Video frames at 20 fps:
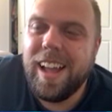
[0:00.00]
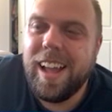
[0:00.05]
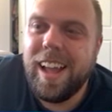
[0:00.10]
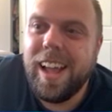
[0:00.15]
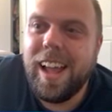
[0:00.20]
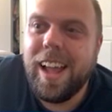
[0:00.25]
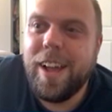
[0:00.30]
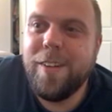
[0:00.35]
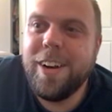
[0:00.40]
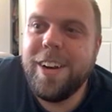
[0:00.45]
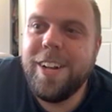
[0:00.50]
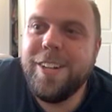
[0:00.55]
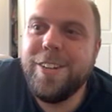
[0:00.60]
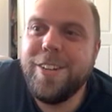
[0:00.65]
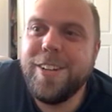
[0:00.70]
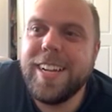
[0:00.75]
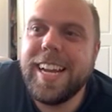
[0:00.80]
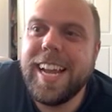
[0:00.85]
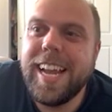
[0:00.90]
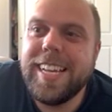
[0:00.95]
I want to do
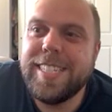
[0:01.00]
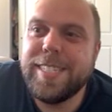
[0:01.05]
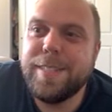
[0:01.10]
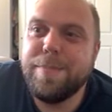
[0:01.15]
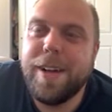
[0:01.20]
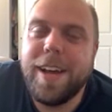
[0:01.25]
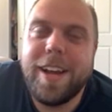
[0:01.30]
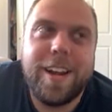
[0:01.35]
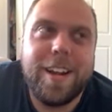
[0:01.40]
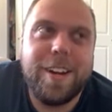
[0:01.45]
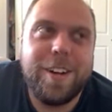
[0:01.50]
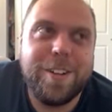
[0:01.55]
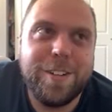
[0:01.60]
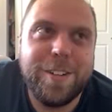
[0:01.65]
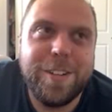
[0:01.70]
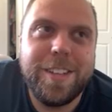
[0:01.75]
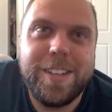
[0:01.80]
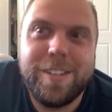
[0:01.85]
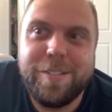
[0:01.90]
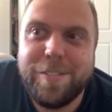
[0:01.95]
a guest spot on
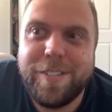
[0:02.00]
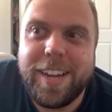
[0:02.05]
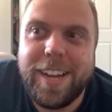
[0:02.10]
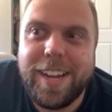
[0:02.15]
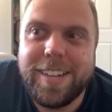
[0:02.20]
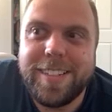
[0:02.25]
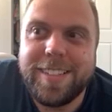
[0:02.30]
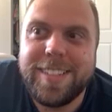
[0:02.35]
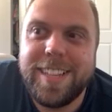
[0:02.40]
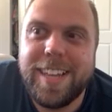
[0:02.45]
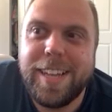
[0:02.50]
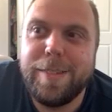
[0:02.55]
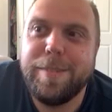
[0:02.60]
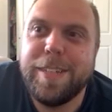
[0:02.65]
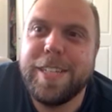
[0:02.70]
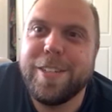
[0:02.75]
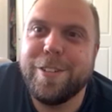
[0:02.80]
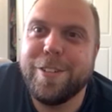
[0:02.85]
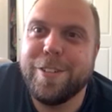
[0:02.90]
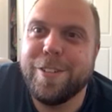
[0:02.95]
OnlyFans. That'd be
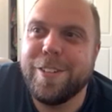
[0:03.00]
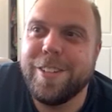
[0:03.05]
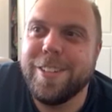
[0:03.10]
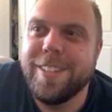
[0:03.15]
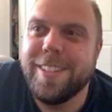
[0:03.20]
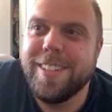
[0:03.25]
cool.